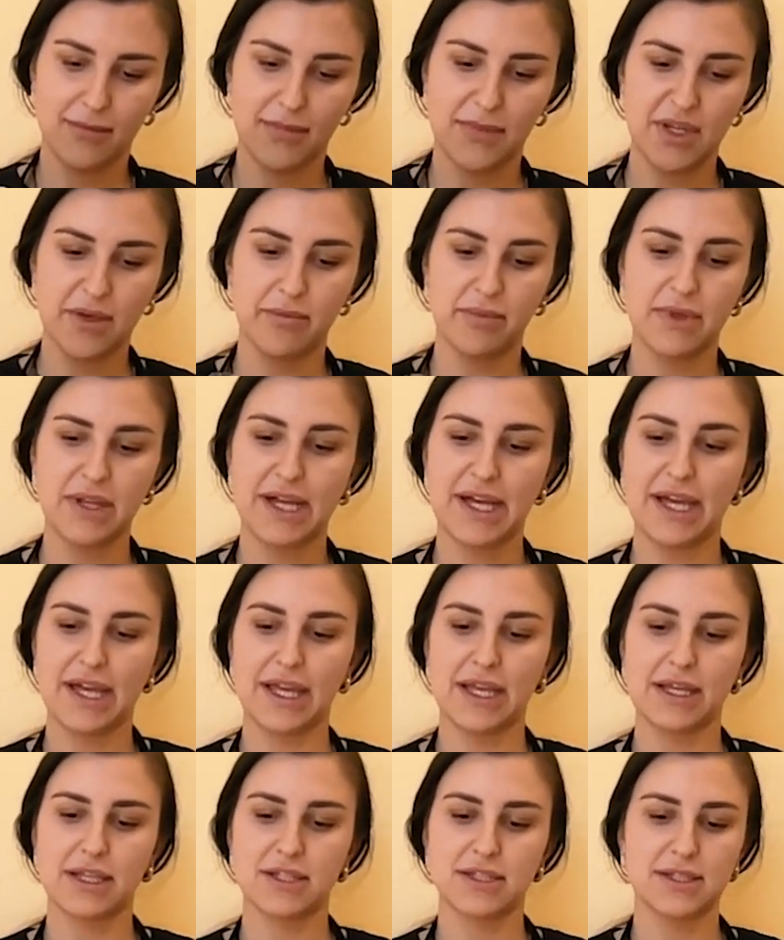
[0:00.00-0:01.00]

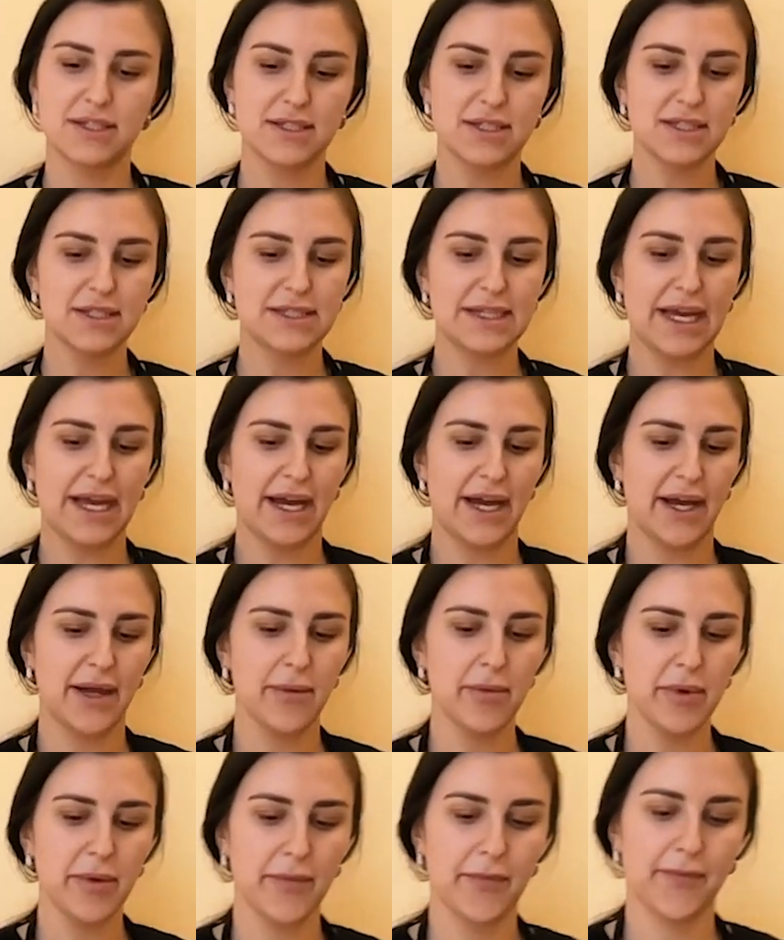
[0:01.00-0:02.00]
apply just a
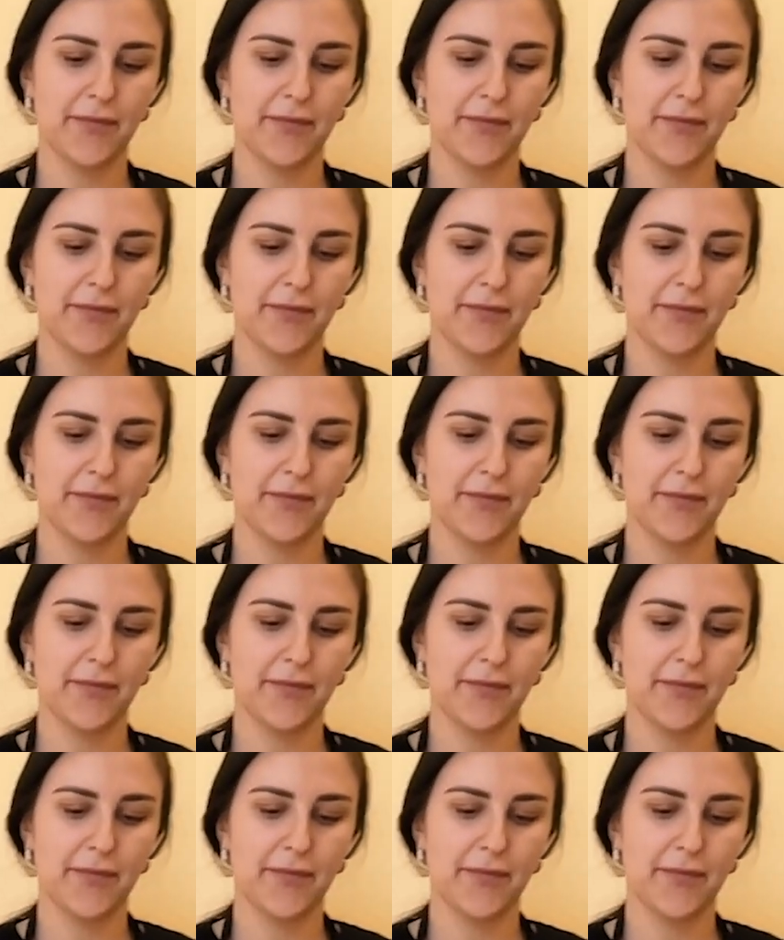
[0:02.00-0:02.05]
dab.